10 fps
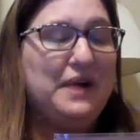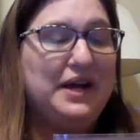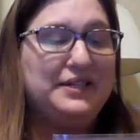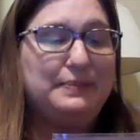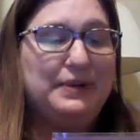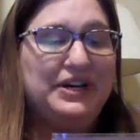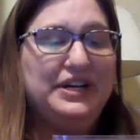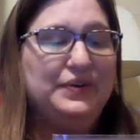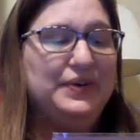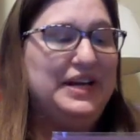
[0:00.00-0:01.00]
raspberry,
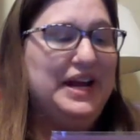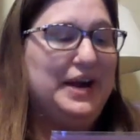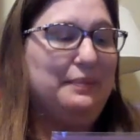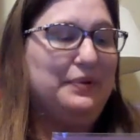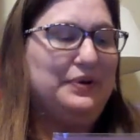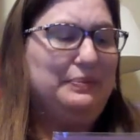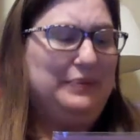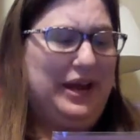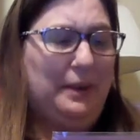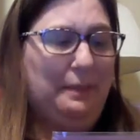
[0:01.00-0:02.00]
green apple,
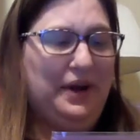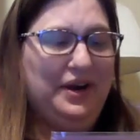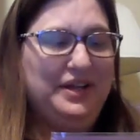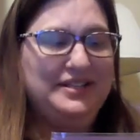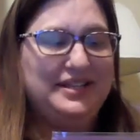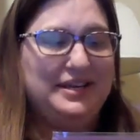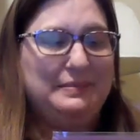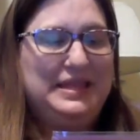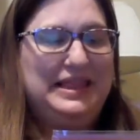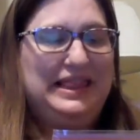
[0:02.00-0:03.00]
blackberry,
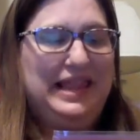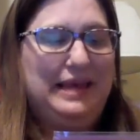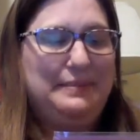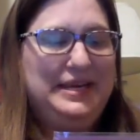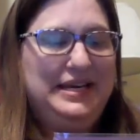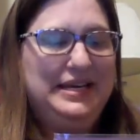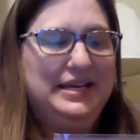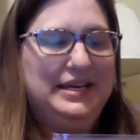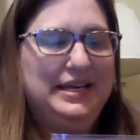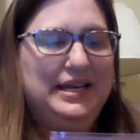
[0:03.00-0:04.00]
cinnamon, lemon,
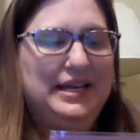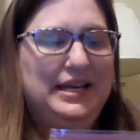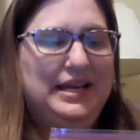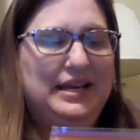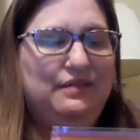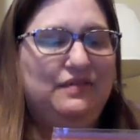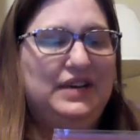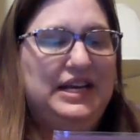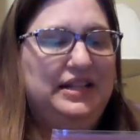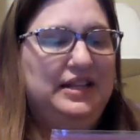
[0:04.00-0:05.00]

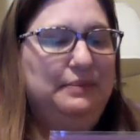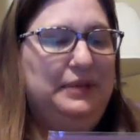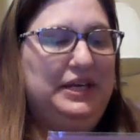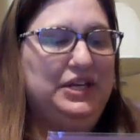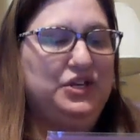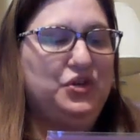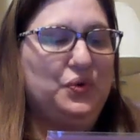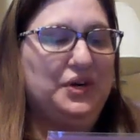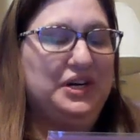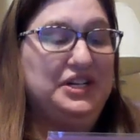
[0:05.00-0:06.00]
vanilla, peach,
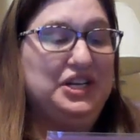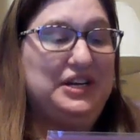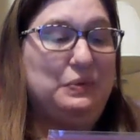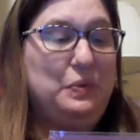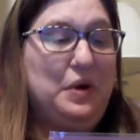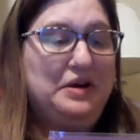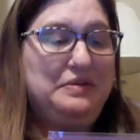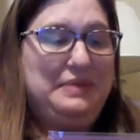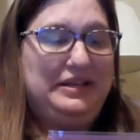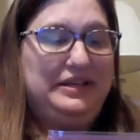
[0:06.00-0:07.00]
orange, and
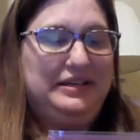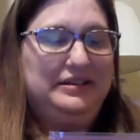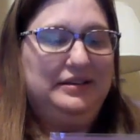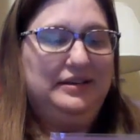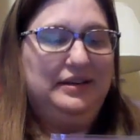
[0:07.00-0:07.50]
watermelon.